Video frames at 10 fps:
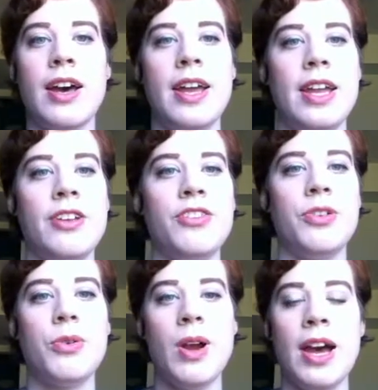I had
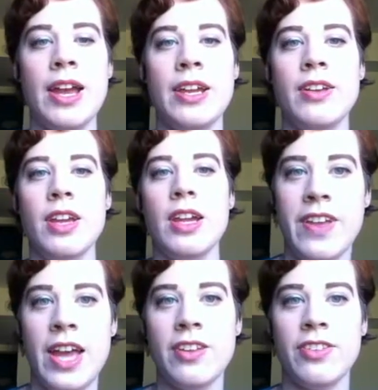tried
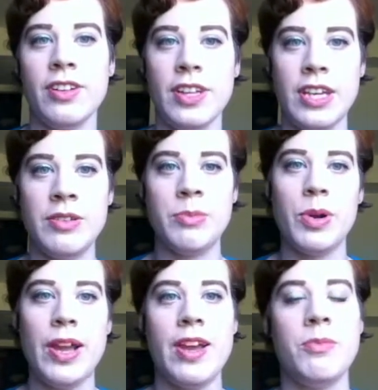Vaseline
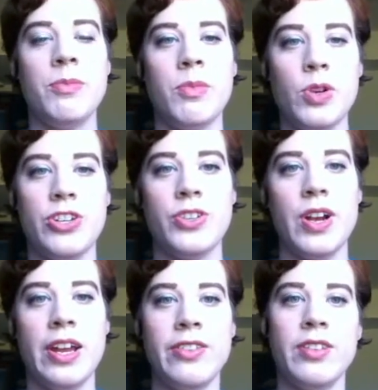brand
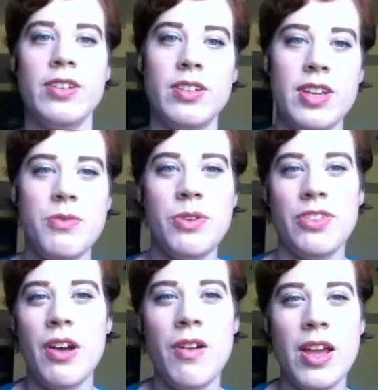moisturizer and it
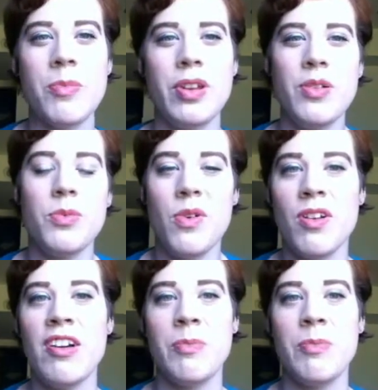was alright, but it wore